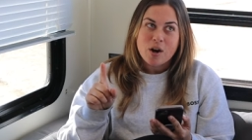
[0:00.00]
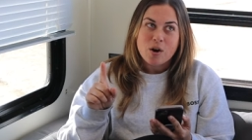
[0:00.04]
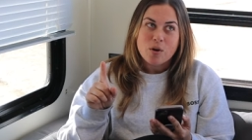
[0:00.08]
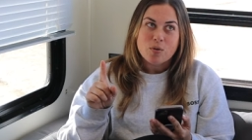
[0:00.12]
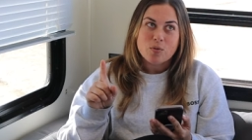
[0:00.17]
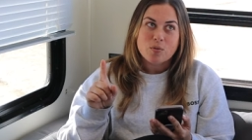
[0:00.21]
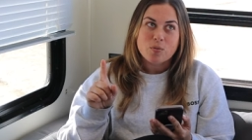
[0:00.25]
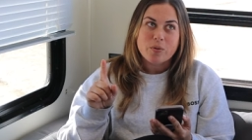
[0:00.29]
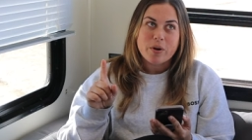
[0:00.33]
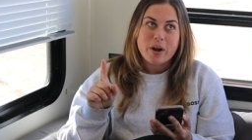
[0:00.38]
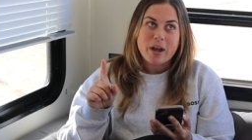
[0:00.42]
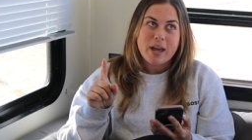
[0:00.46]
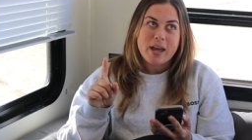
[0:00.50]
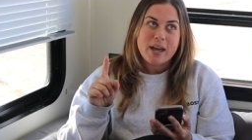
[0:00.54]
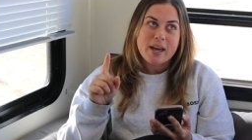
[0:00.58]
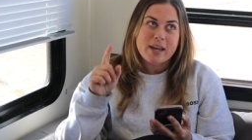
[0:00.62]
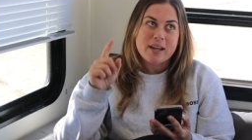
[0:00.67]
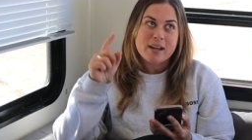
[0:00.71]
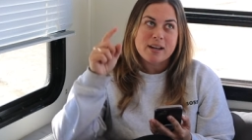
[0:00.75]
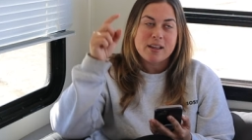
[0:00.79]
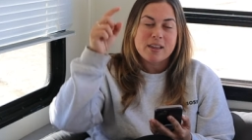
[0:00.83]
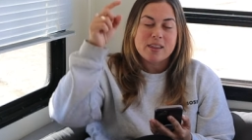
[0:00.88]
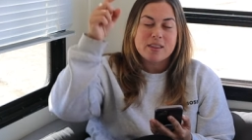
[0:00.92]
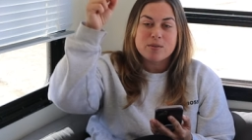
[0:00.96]

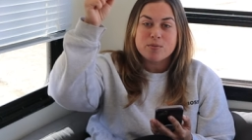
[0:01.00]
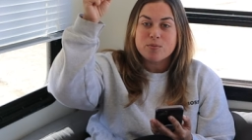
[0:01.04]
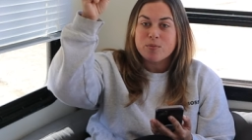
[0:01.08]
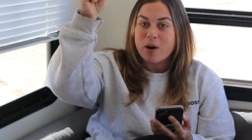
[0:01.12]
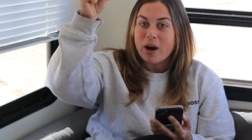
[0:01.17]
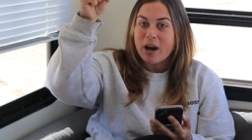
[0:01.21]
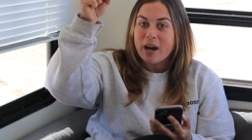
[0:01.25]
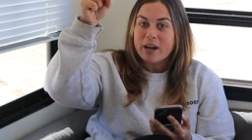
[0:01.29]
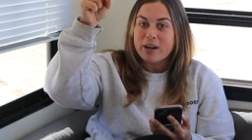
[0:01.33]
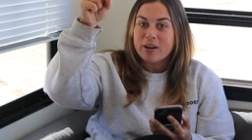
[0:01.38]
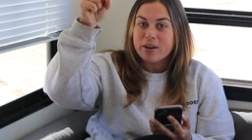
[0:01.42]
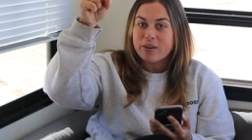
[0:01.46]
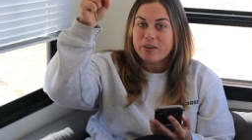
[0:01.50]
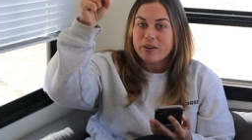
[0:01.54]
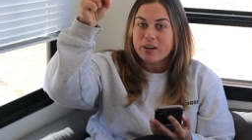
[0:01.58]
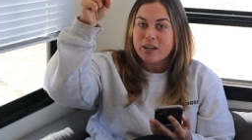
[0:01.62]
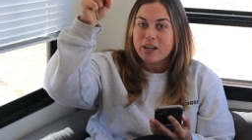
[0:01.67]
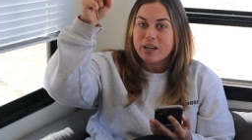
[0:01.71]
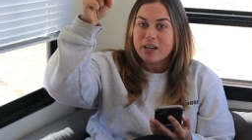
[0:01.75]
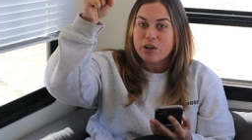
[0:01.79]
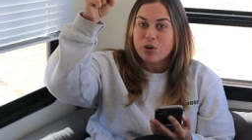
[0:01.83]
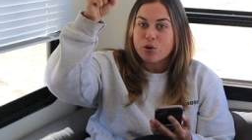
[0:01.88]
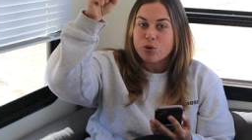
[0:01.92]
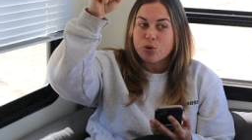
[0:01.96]
ran the
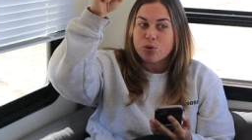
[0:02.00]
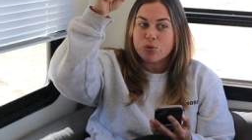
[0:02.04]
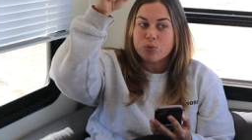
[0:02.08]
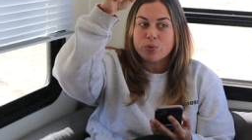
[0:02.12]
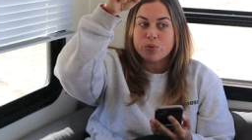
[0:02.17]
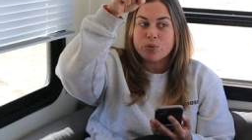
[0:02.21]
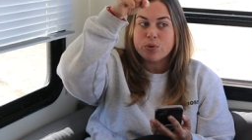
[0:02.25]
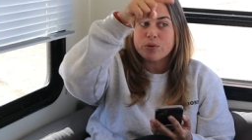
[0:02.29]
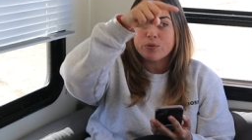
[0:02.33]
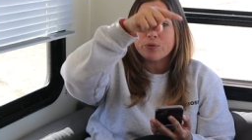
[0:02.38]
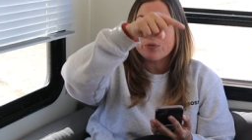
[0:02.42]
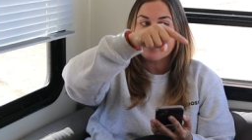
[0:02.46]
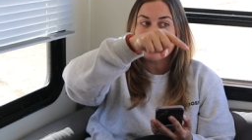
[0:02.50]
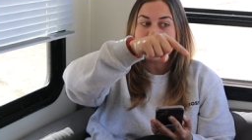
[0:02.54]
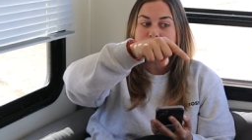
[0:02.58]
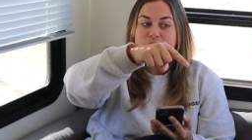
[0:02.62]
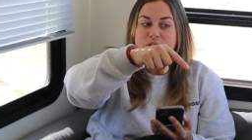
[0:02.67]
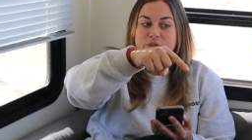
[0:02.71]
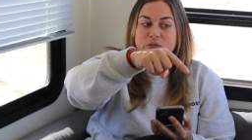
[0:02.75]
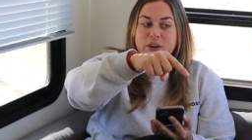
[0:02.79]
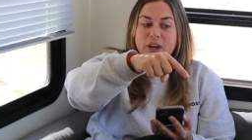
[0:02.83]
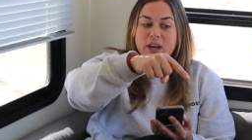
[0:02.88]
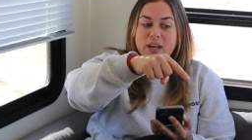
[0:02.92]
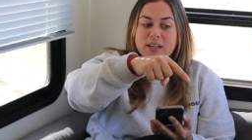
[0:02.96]
wiring through the
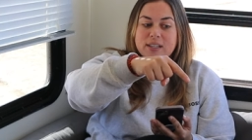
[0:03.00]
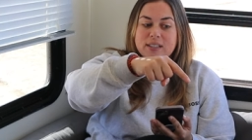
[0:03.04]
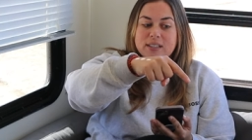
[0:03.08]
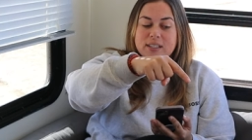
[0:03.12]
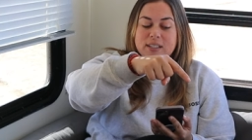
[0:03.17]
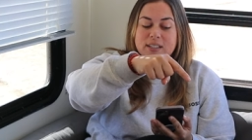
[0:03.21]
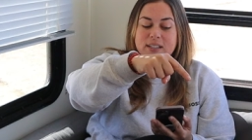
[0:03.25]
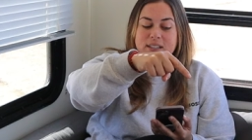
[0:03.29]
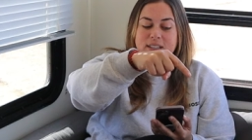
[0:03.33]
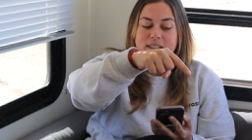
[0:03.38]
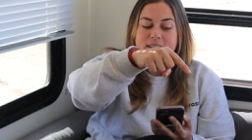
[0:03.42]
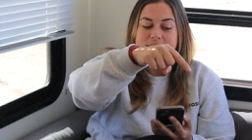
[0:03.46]
fridge vent,